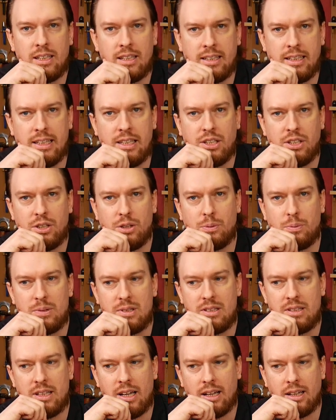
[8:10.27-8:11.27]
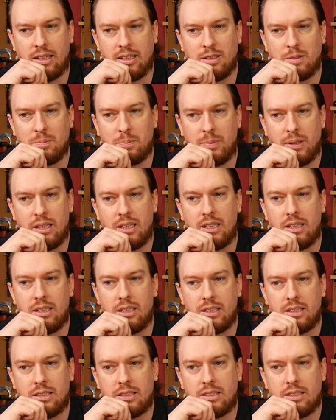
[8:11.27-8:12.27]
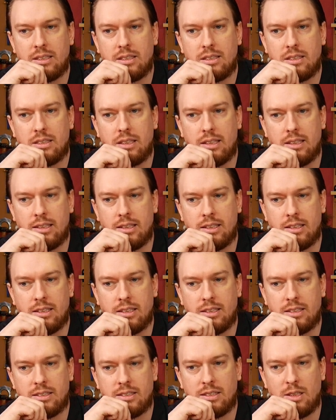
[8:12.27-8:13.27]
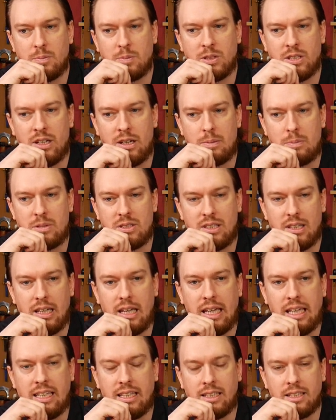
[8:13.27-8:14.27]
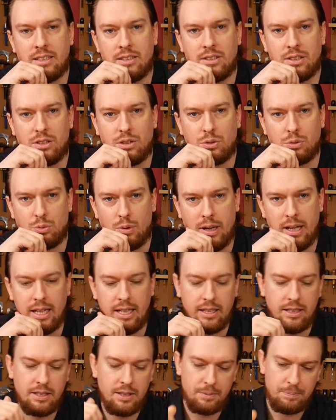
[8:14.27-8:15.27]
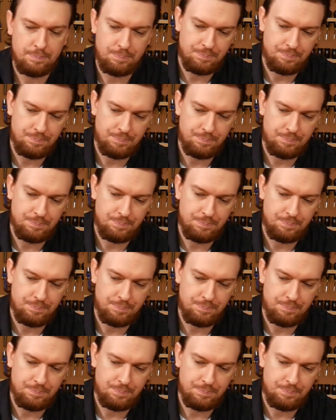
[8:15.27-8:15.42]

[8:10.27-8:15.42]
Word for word: Now, the issue with that can be uh, sometimes the heat can degrade